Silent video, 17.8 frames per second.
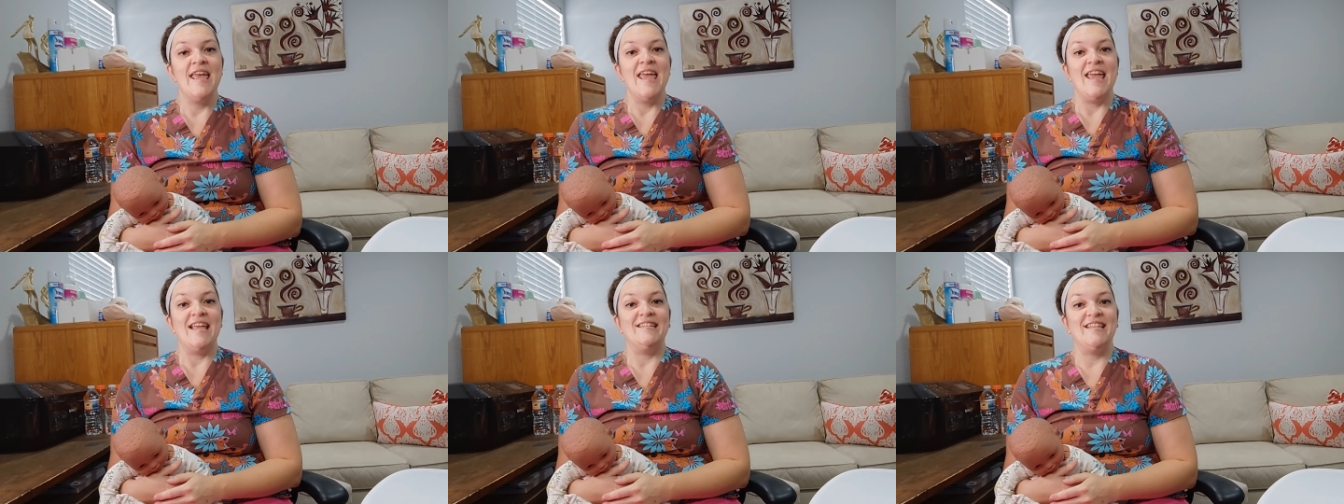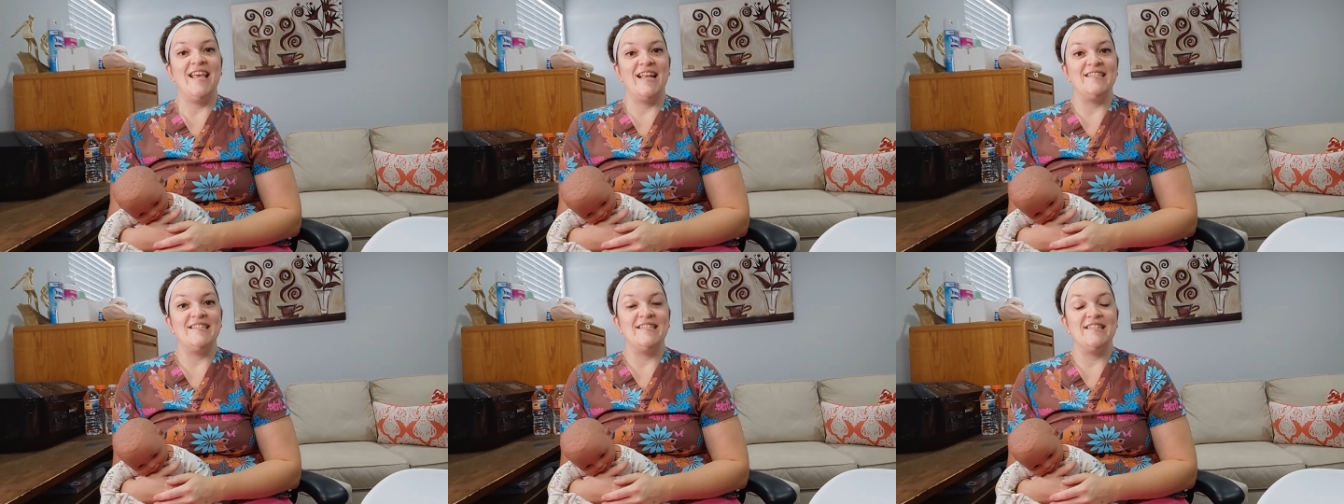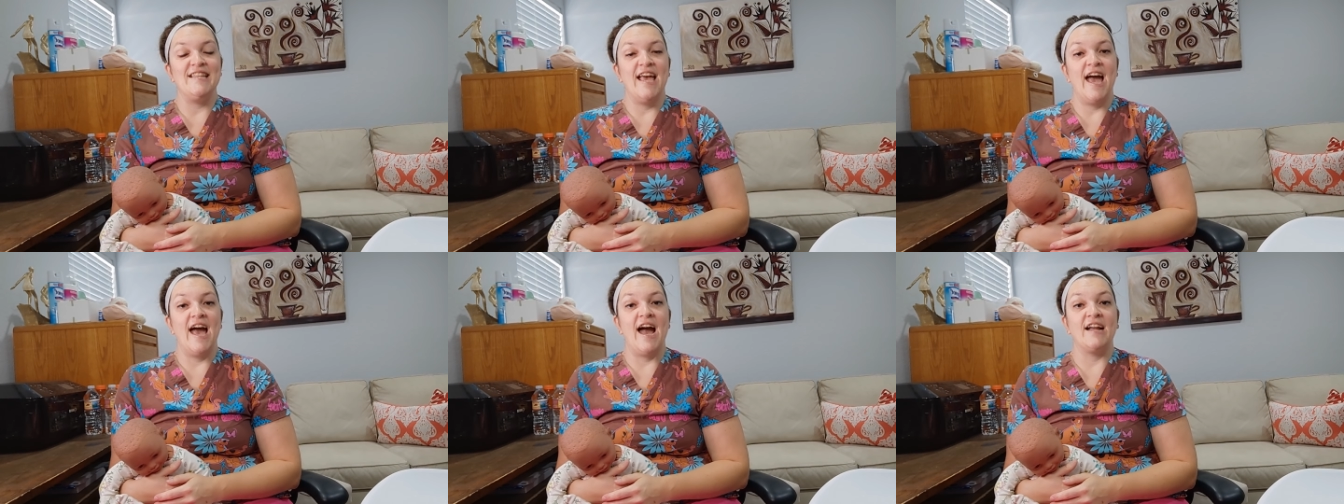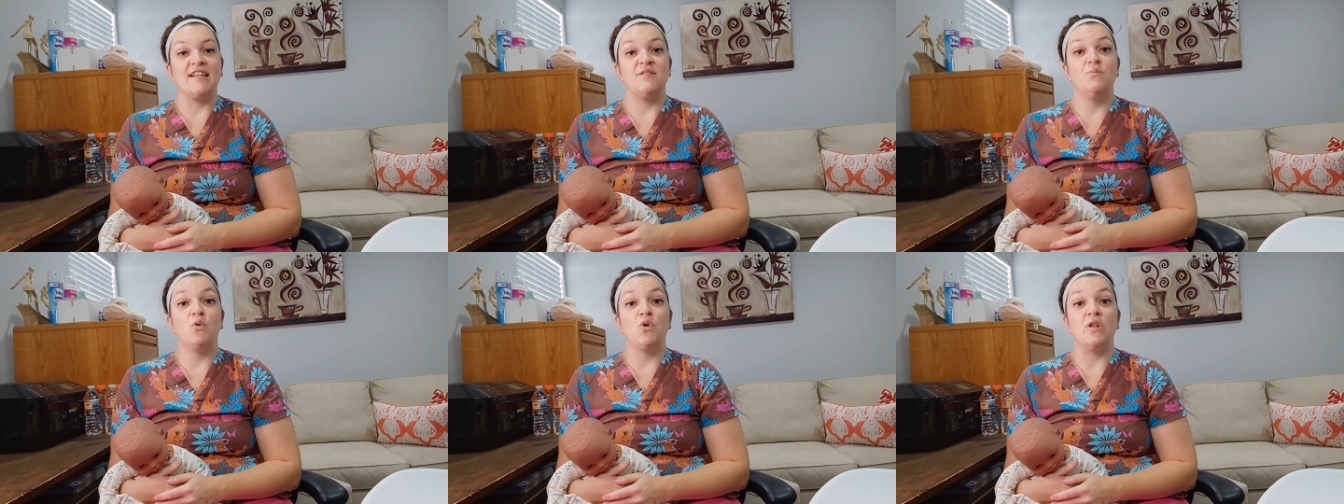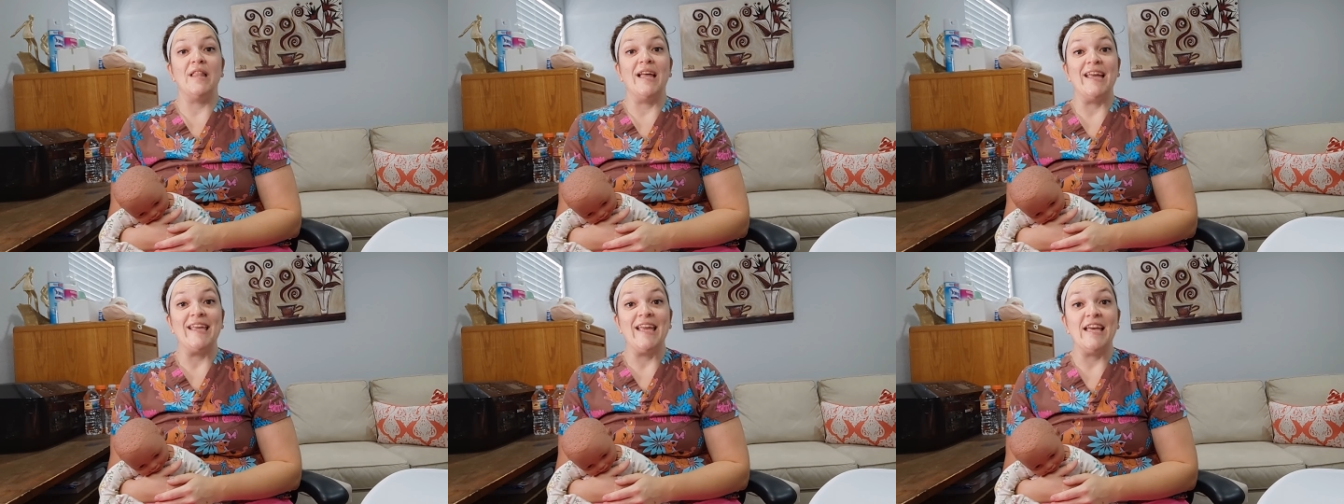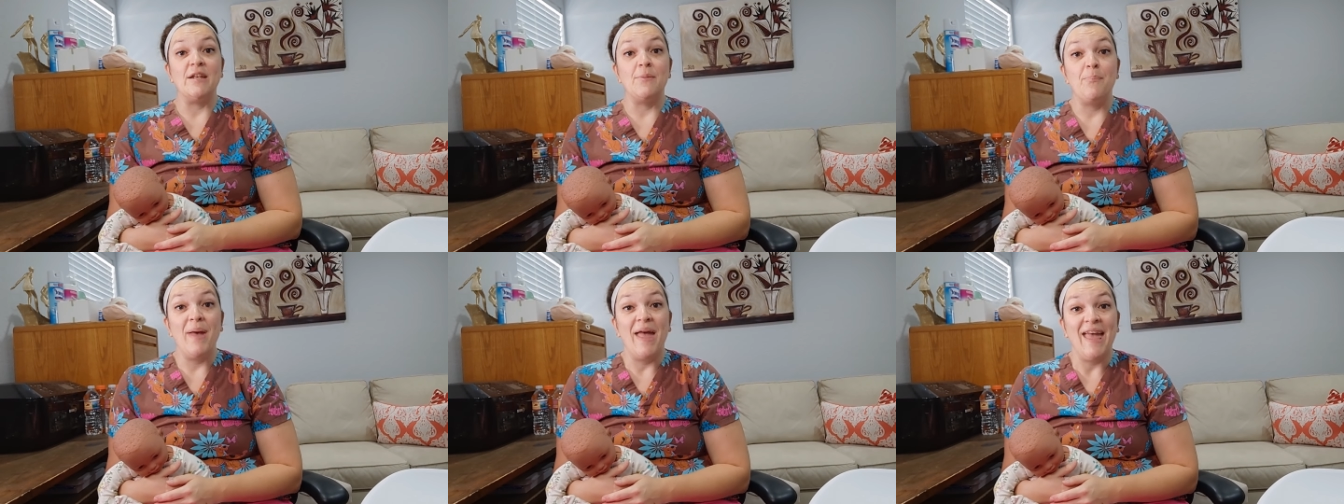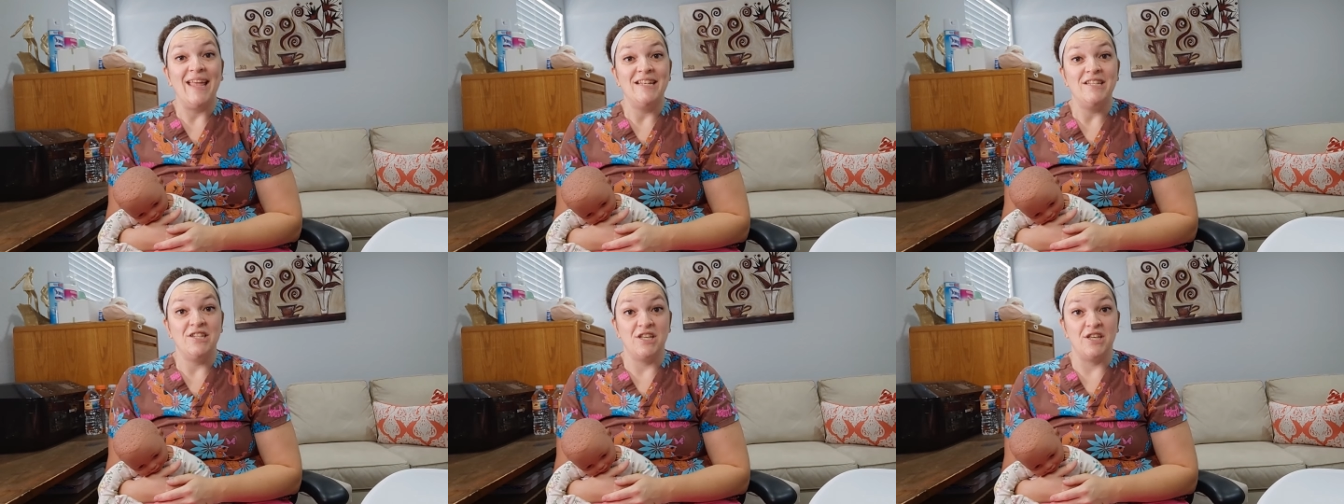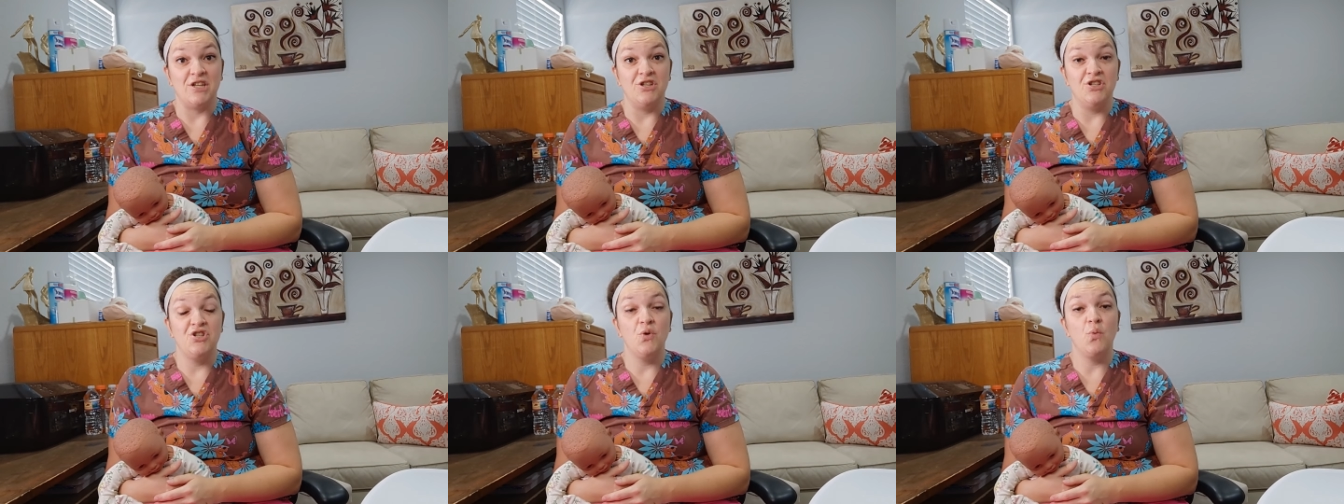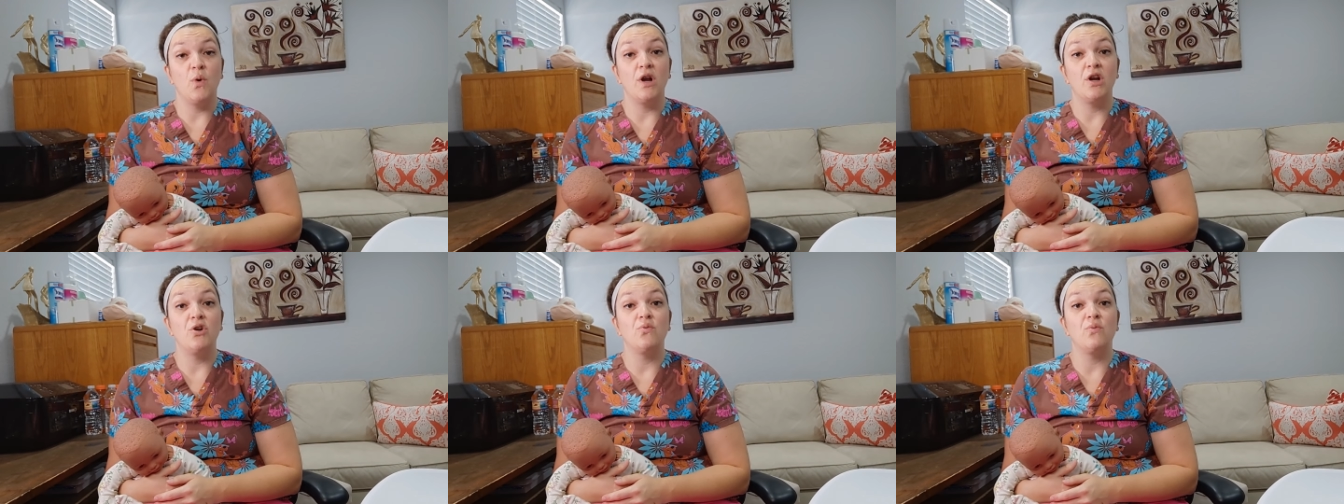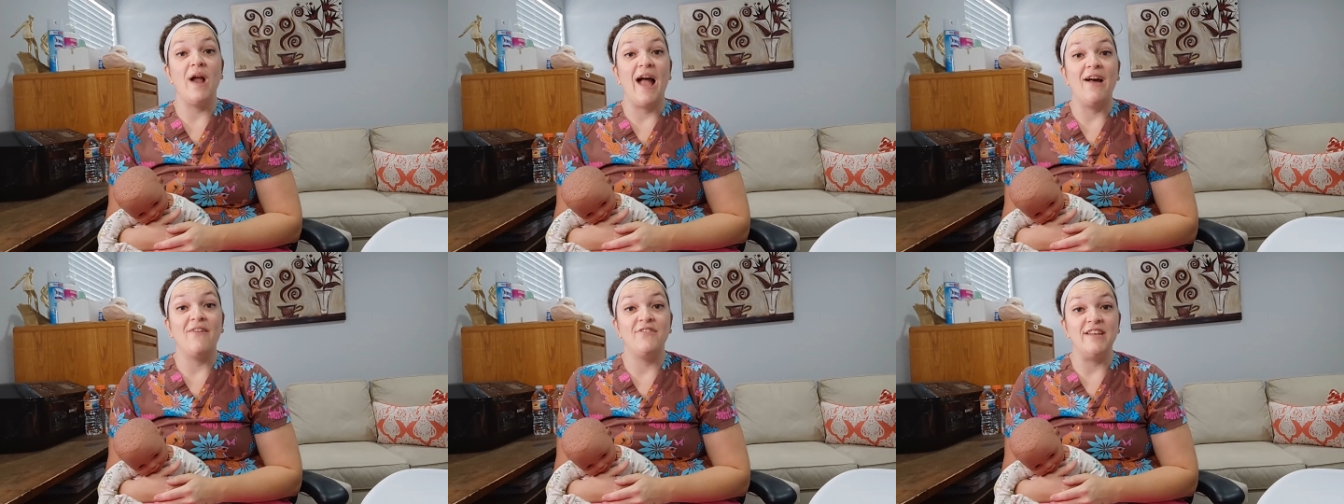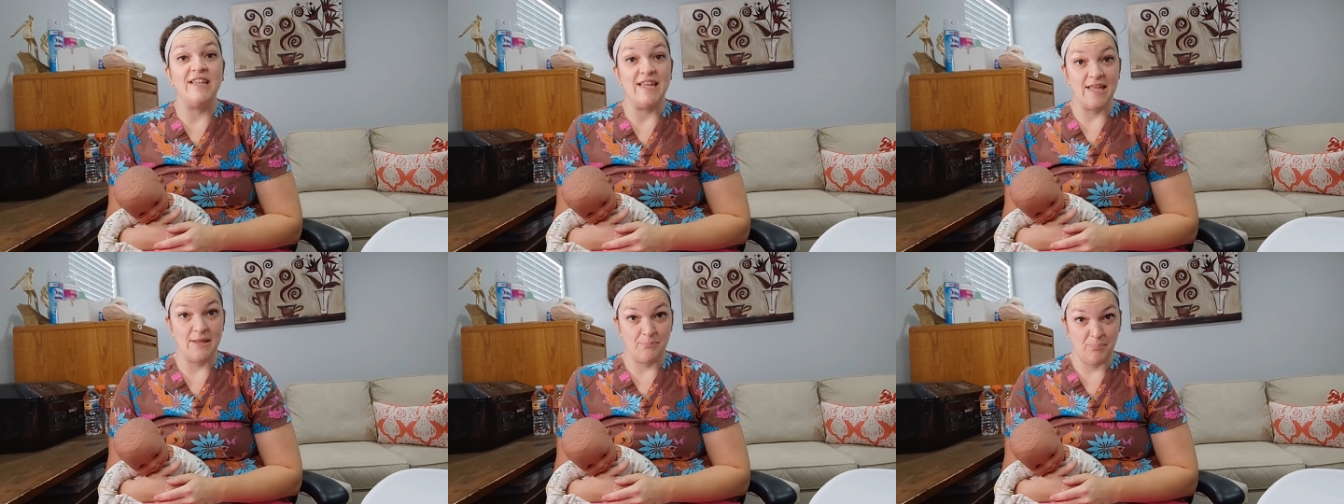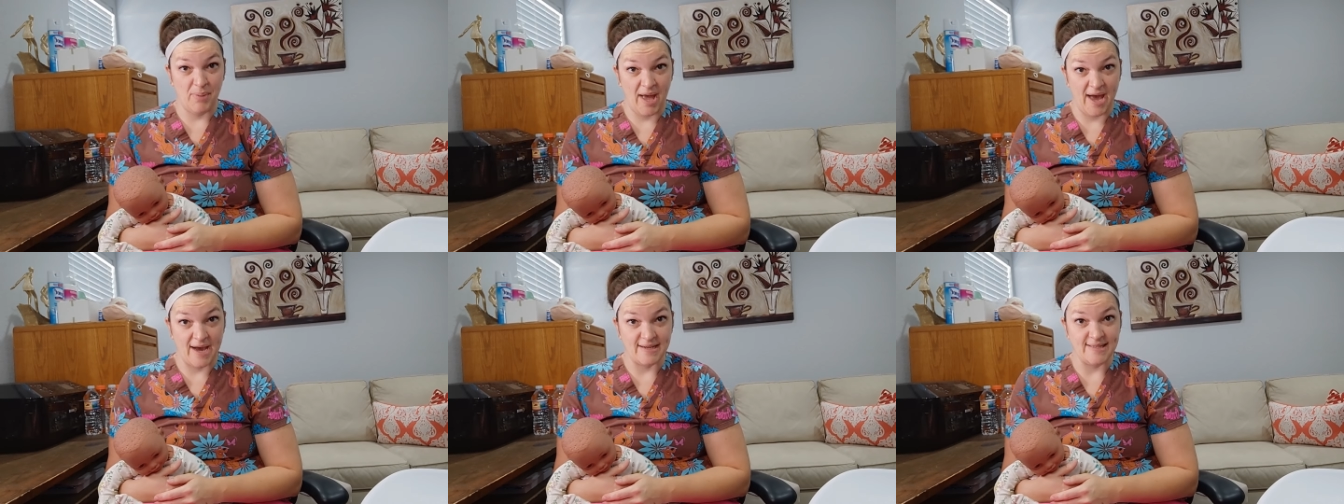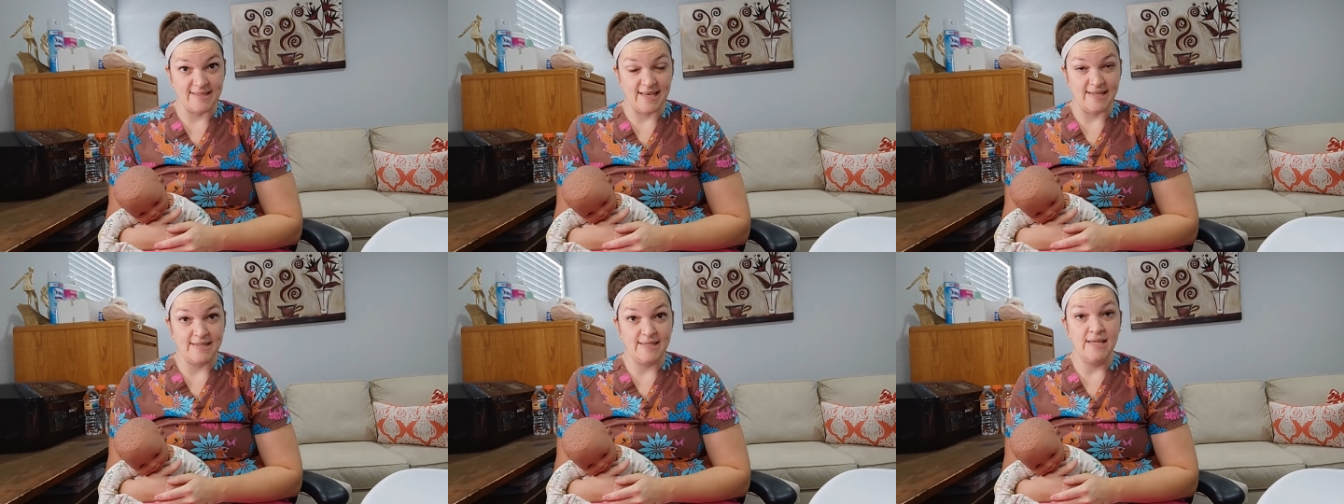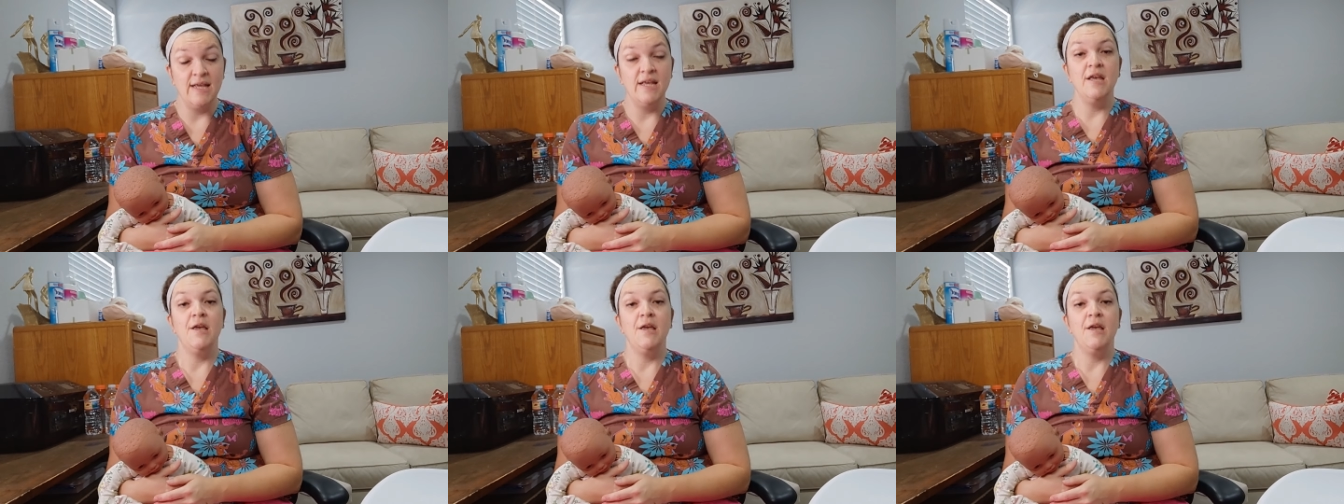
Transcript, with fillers: it tends to act more like an appendage where gravity impacts it.